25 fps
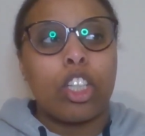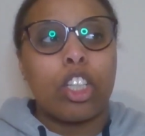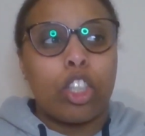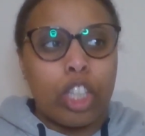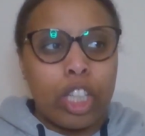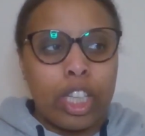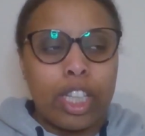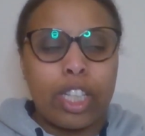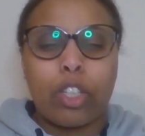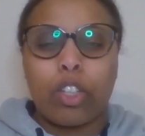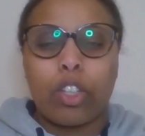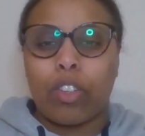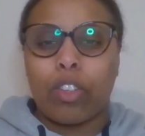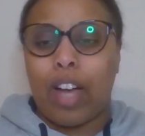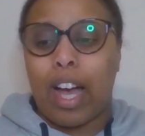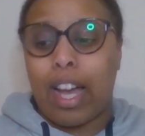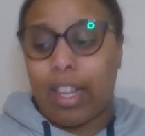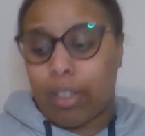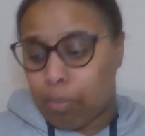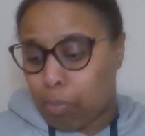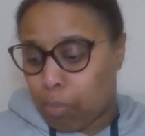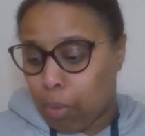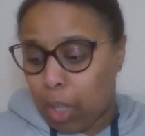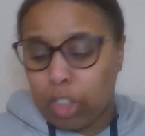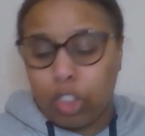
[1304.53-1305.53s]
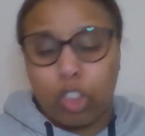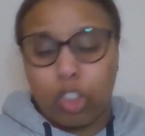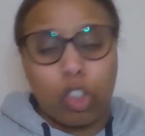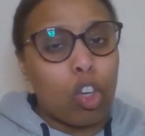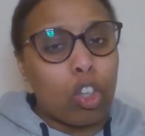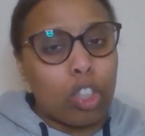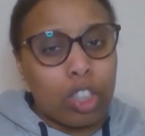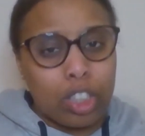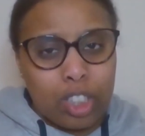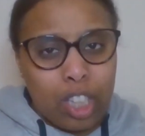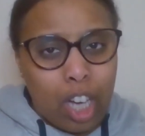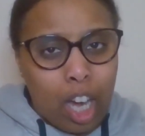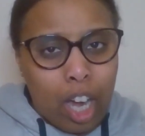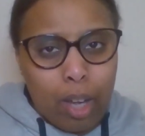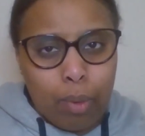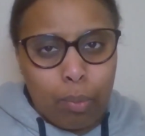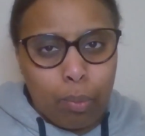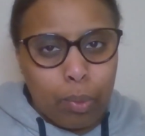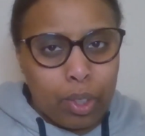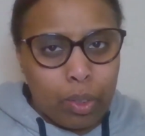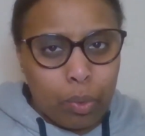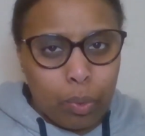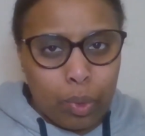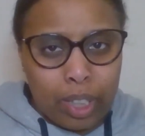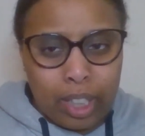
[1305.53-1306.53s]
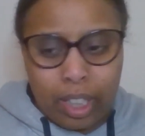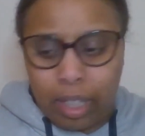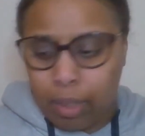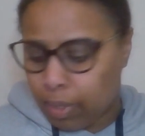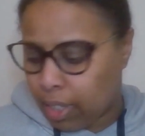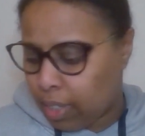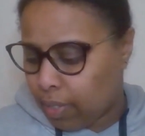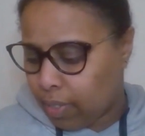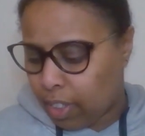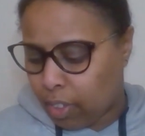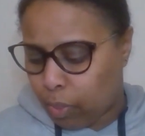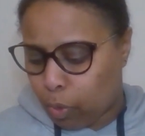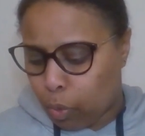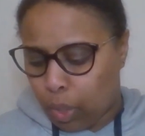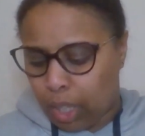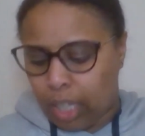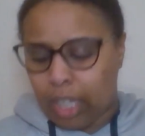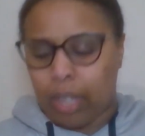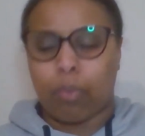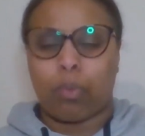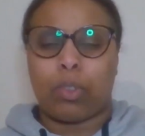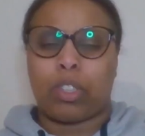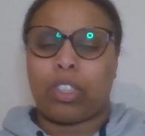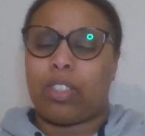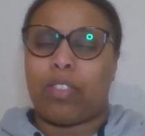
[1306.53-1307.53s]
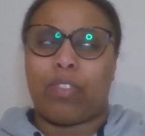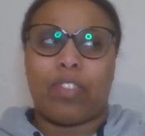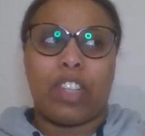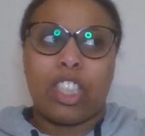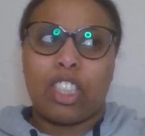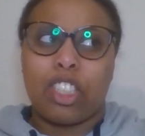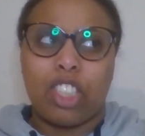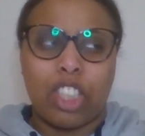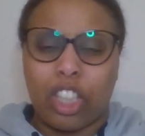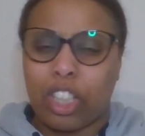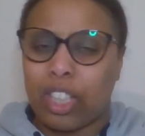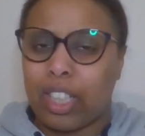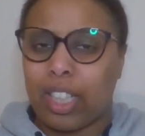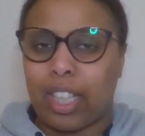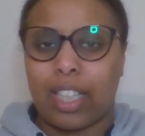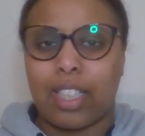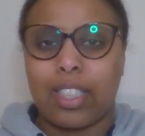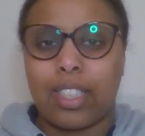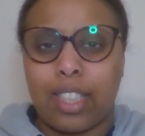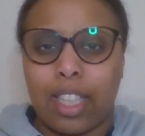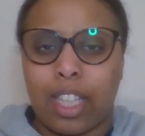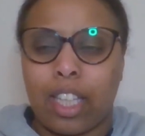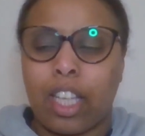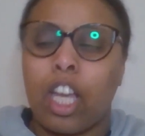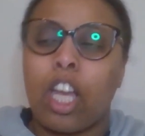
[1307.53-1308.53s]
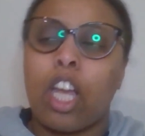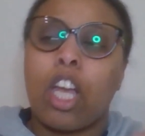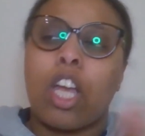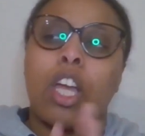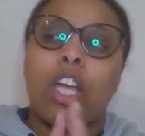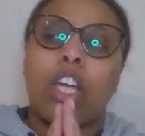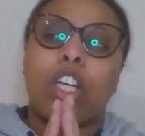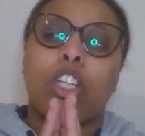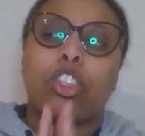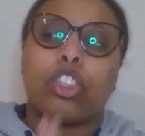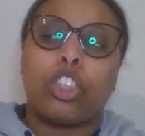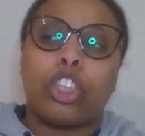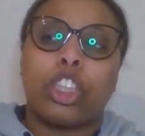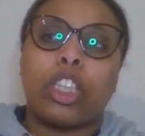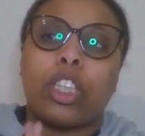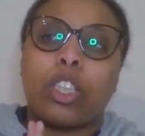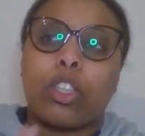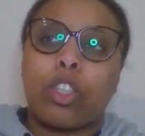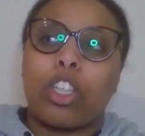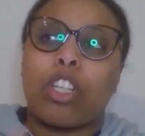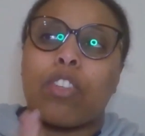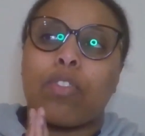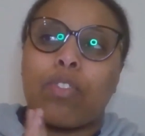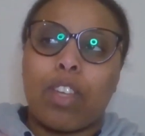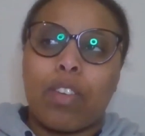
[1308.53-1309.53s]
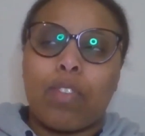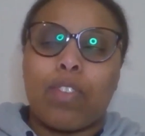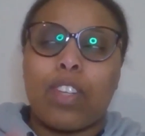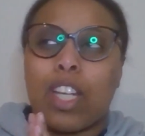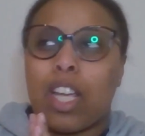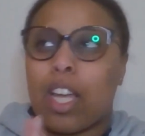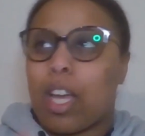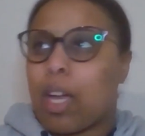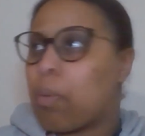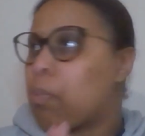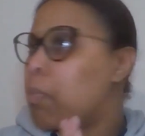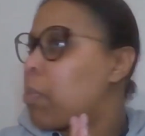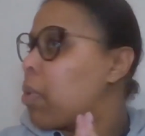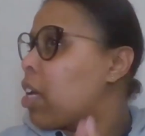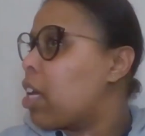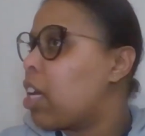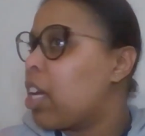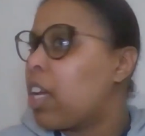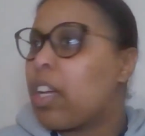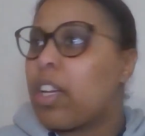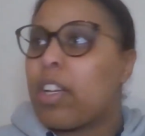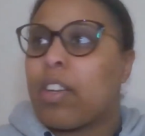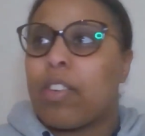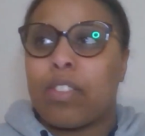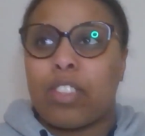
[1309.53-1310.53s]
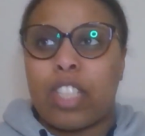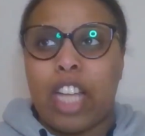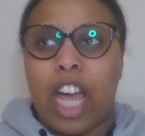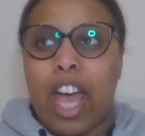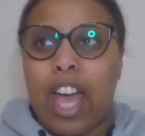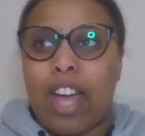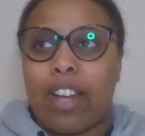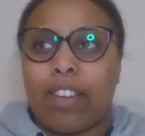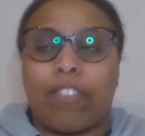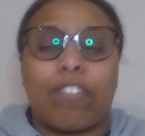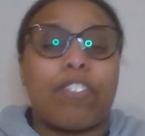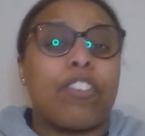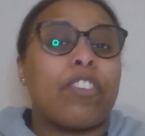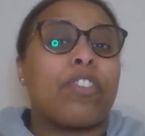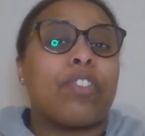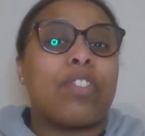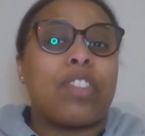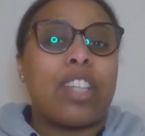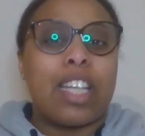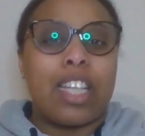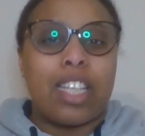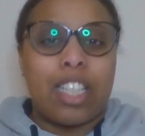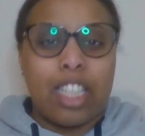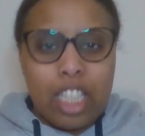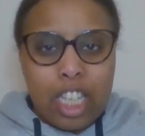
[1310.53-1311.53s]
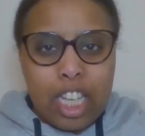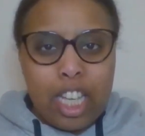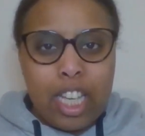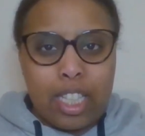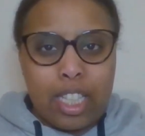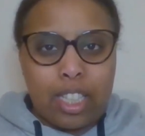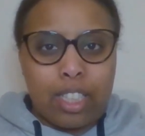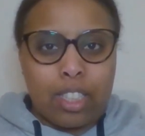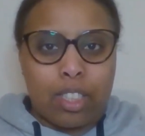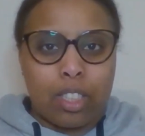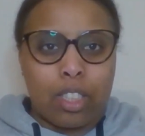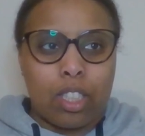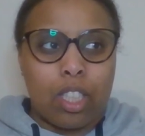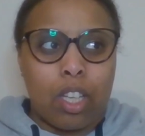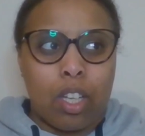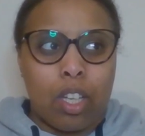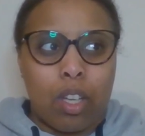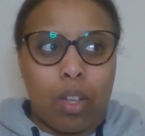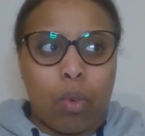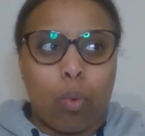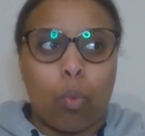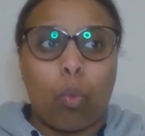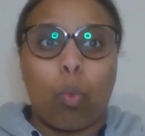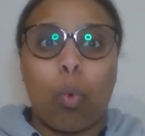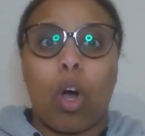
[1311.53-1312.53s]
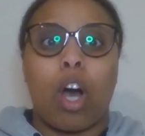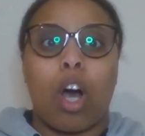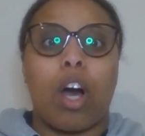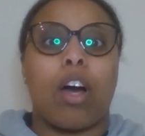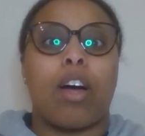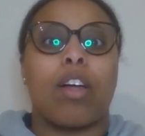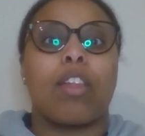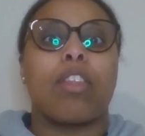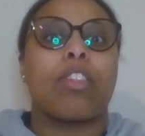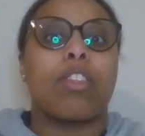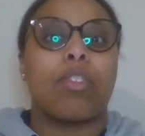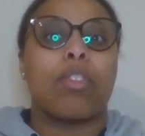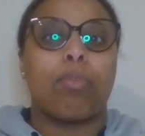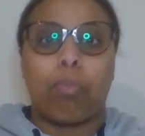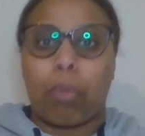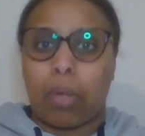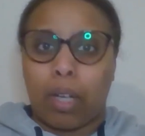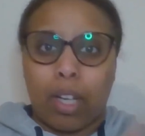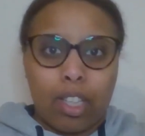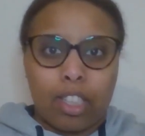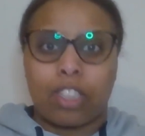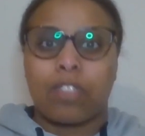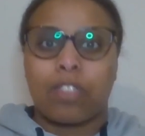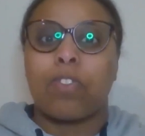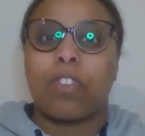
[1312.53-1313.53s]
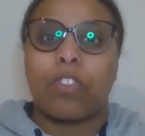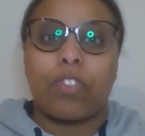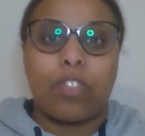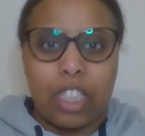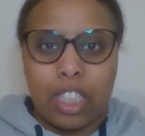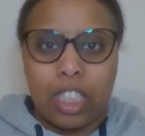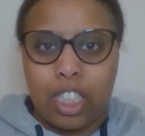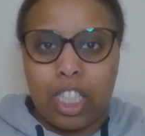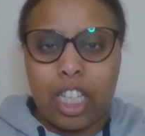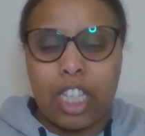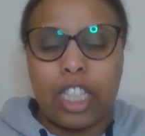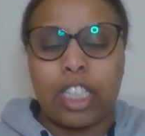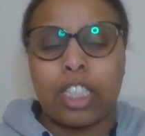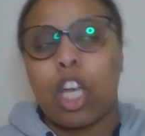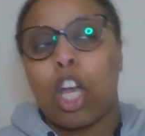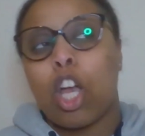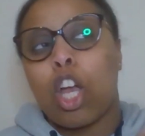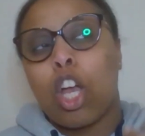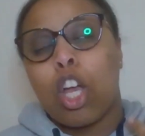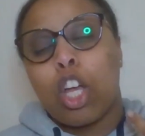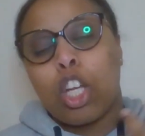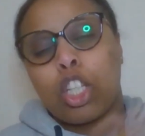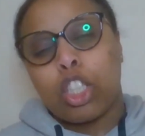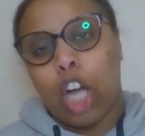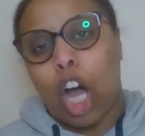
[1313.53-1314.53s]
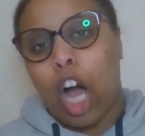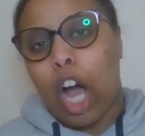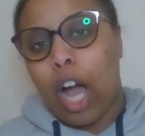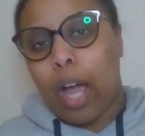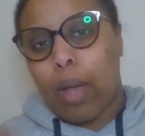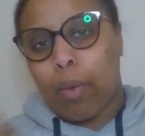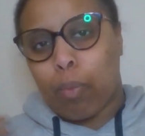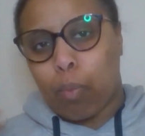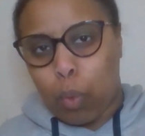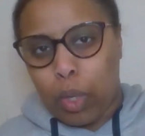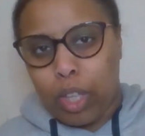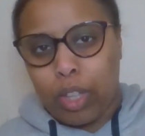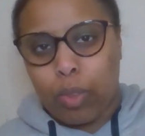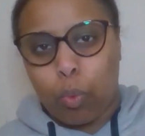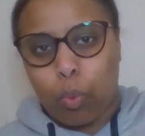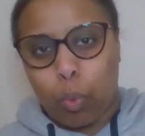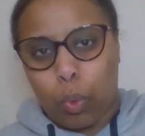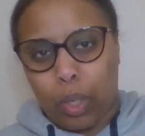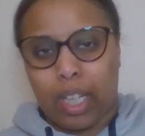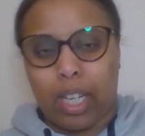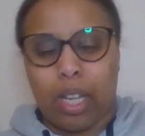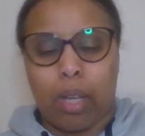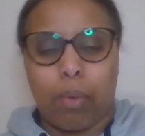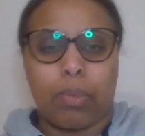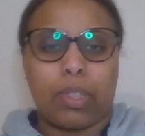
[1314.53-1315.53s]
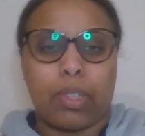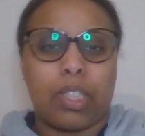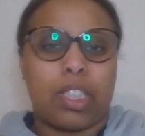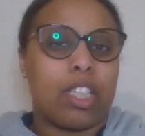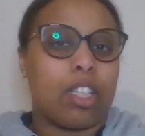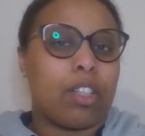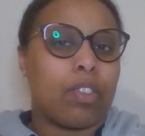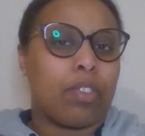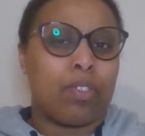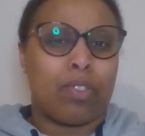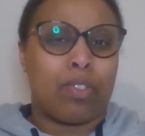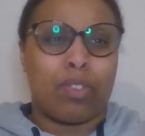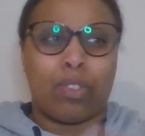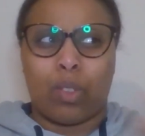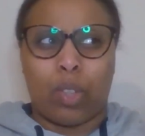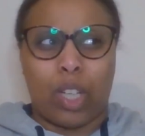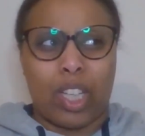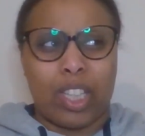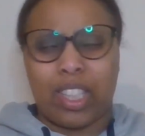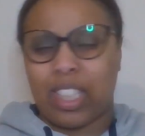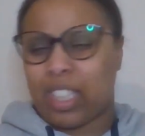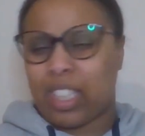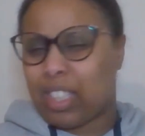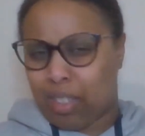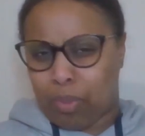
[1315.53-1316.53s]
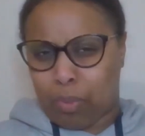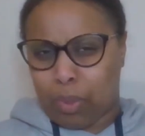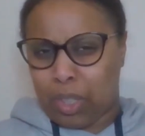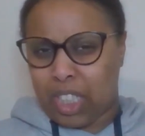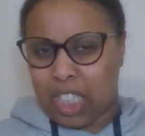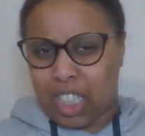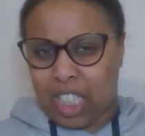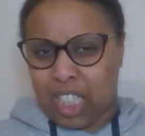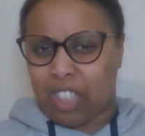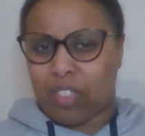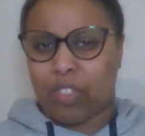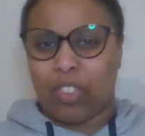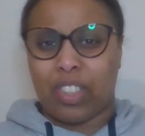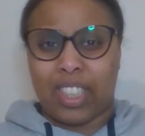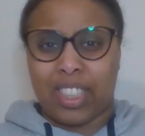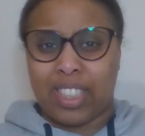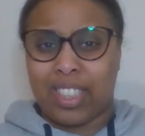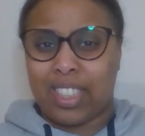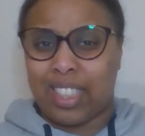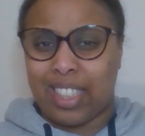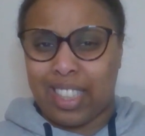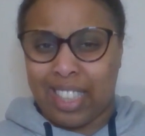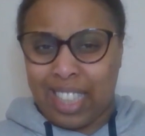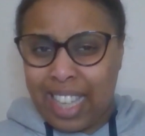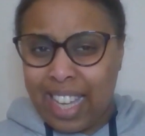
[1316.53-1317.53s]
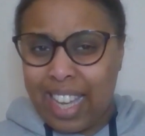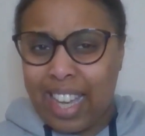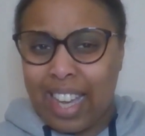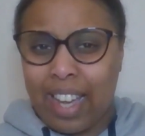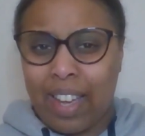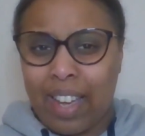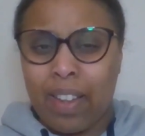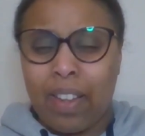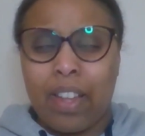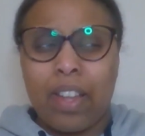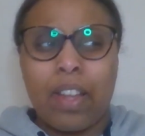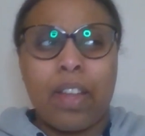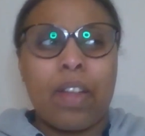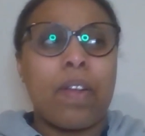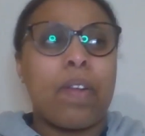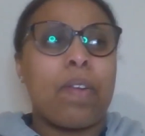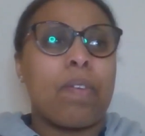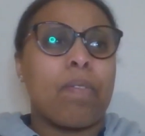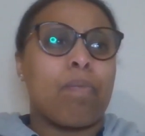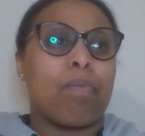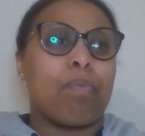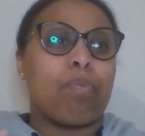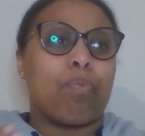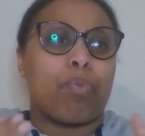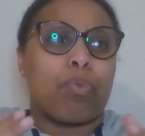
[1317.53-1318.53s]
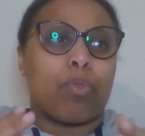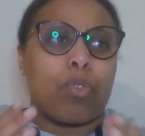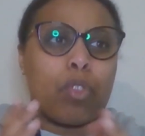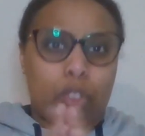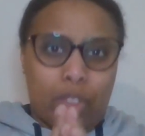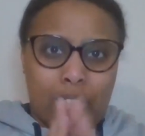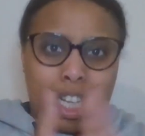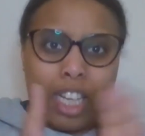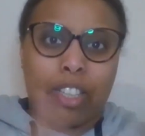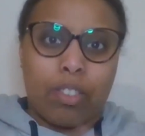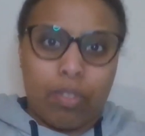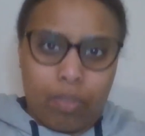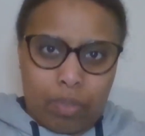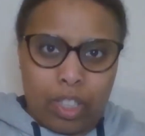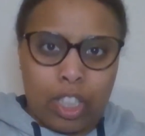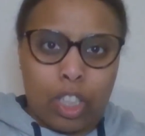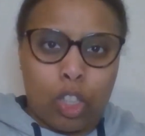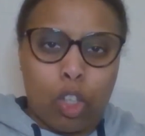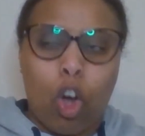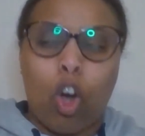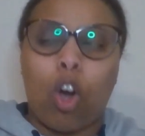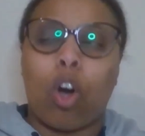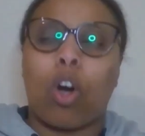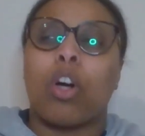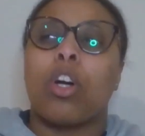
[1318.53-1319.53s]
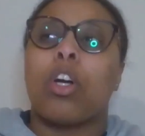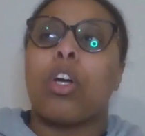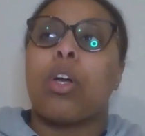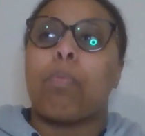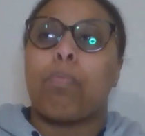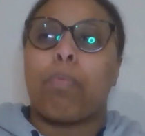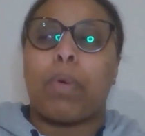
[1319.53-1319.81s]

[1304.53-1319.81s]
He could have had much longer time with William, even if William was eventually going to get sick. She could have given him 10-15 years worth, plus 15 years time with William, instead of, well, I think they've been together for less than a year, that he got.